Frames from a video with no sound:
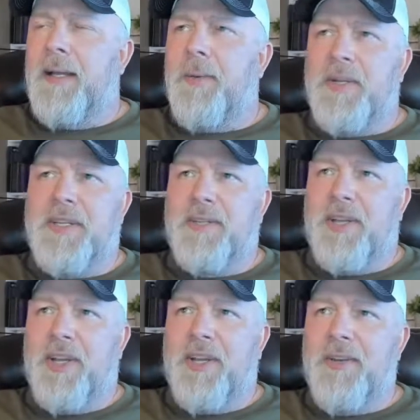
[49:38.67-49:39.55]
which is
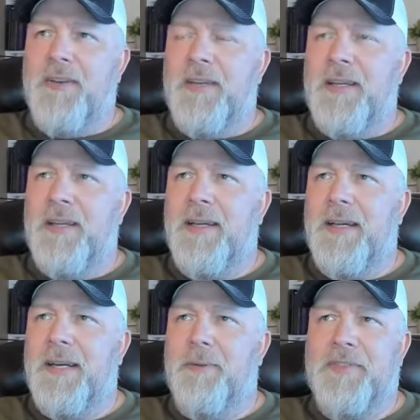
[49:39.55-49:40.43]
good.
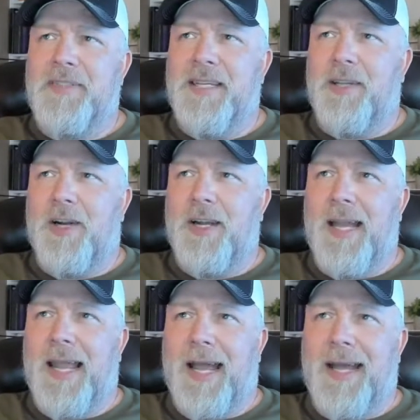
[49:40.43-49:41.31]
We'll see how long
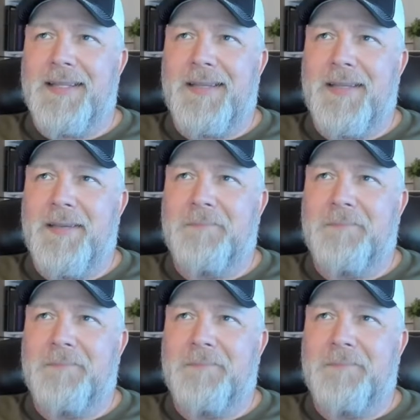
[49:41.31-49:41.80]
I last.